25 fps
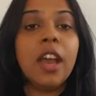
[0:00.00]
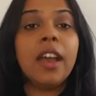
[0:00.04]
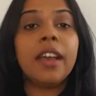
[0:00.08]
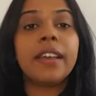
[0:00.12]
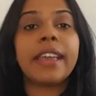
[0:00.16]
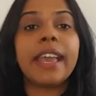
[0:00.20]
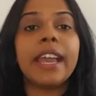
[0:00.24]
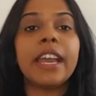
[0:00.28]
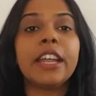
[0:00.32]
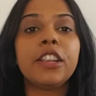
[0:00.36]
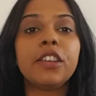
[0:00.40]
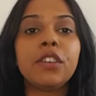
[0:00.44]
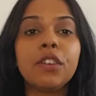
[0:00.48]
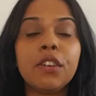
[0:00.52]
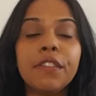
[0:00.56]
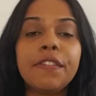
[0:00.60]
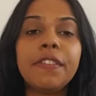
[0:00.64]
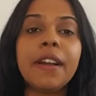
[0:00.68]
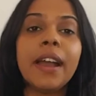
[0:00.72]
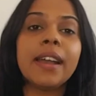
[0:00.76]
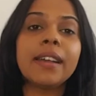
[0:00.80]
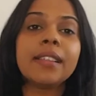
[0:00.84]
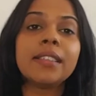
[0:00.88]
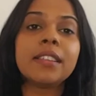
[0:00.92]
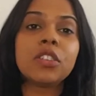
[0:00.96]
Can you
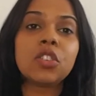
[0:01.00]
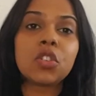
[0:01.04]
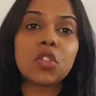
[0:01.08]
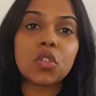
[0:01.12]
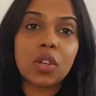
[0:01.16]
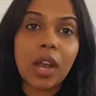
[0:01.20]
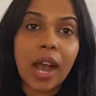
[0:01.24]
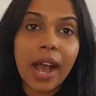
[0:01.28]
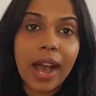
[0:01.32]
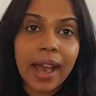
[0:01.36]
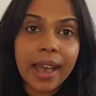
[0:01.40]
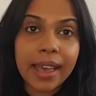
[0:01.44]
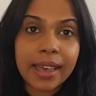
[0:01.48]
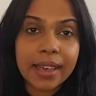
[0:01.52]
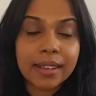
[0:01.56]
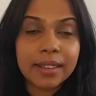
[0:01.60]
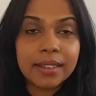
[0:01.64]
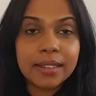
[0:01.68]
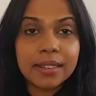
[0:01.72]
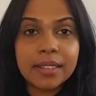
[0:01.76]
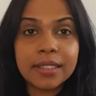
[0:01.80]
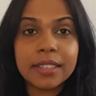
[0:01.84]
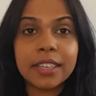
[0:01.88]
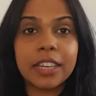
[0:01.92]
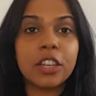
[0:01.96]
find the
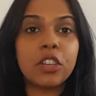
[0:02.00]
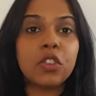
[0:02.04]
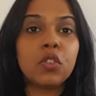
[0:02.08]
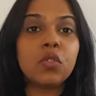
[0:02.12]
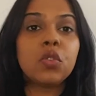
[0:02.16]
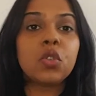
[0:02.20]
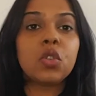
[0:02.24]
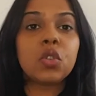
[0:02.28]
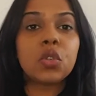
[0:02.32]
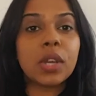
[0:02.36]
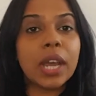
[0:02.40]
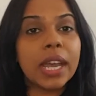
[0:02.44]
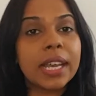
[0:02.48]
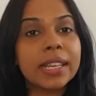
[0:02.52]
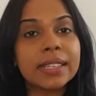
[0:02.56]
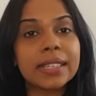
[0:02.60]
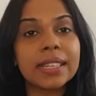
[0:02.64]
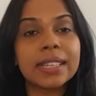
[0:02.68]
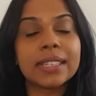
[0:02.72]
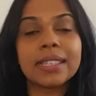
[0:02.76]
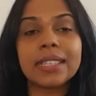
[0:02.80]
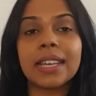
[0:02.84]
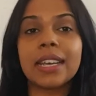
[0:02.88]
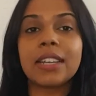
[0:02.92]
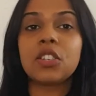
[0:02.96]
triangle? Can you trace
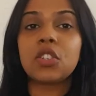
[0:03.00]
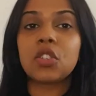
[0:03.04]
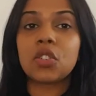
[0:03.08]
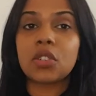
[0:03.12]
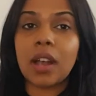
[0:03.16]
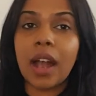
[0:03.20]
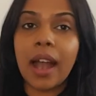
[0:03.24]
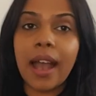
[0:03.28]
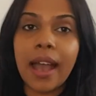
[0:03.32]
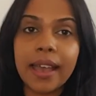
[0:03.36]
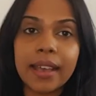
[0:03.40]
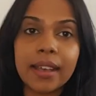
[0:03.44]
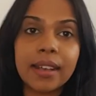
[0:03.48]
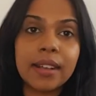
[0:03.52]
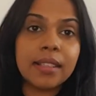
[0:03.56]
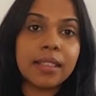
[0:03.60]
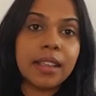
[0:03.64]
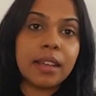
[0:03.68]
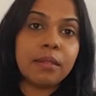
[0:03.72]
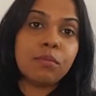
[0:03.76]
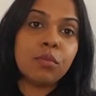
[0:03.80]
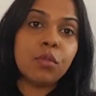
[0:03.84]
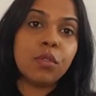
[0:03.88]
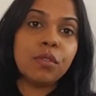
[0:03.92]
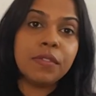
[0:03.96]
and say triangle
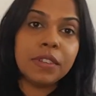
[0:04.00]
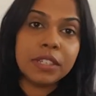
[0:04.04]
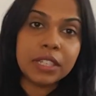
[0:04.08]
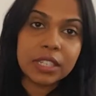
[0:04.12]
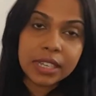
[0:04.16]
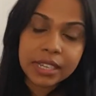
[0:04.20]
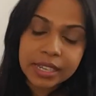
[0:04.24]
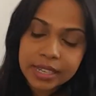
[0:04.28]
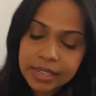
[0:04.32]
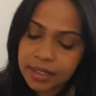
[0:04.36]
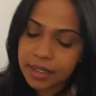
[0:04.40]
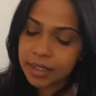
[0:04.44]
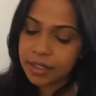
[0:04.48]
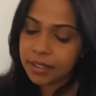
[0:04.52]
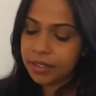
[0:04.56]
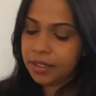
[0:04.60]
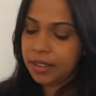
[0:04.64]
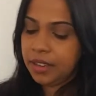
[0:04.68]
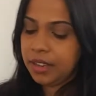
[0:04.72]
and move it here?